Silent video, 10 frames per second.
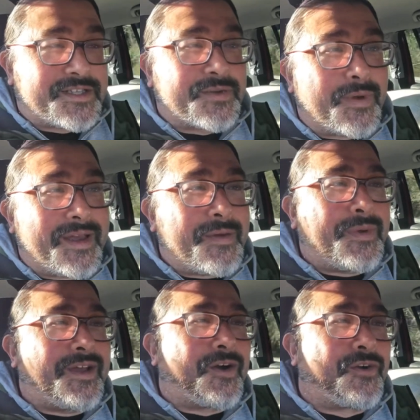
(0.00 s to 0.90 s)
So where
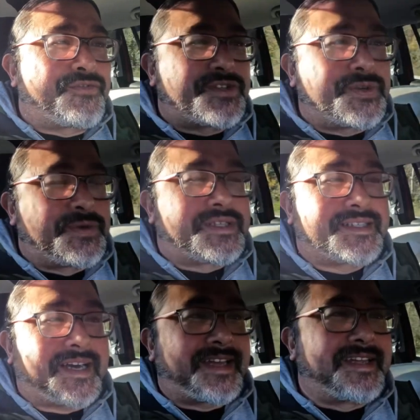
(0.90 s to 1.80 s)
we are off to
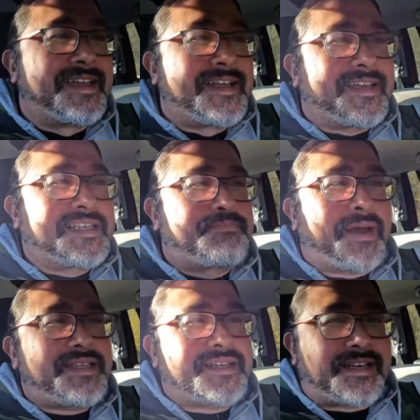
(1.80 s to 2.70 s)
today is
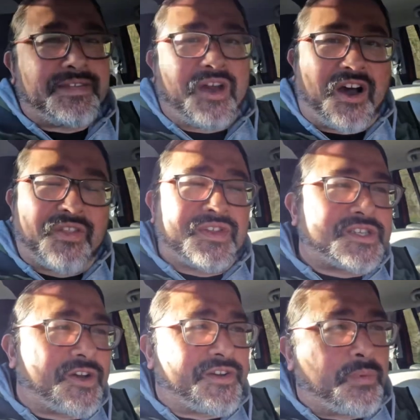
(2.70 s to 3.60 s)
basically the other
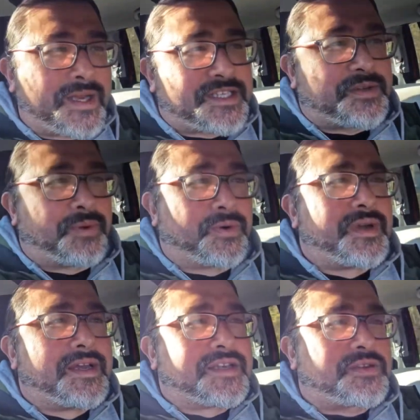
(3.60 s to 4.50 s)
side of Whitstable.
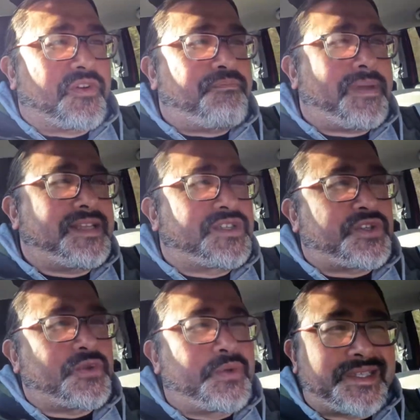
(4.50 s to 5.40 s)
So we've been
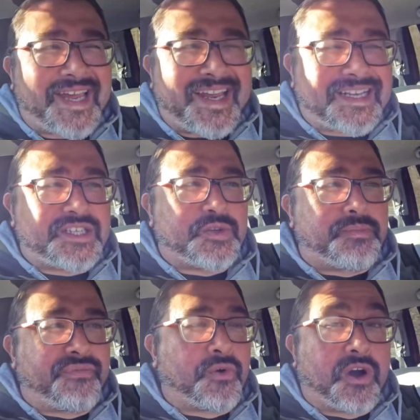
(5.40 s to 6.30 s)
to Tankerton
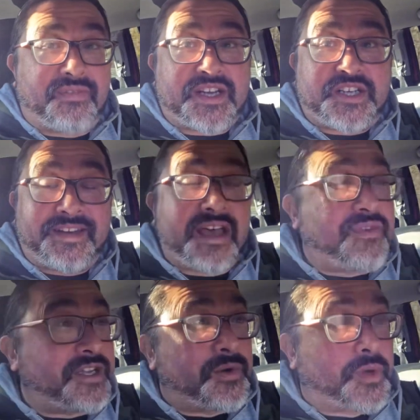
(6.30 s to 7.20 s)
before. I've actually never
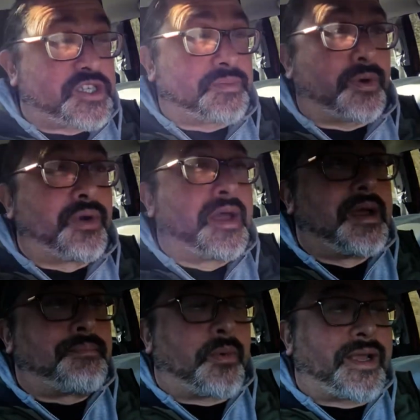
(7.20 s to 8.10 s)
done Whitstable,
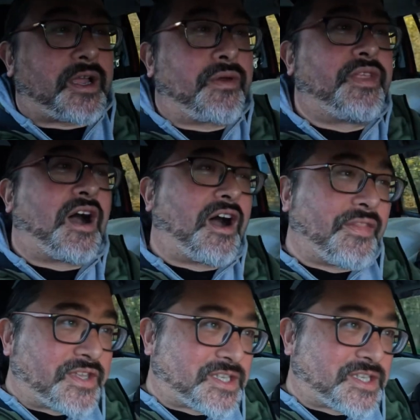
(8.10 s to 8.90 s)
but we're going the other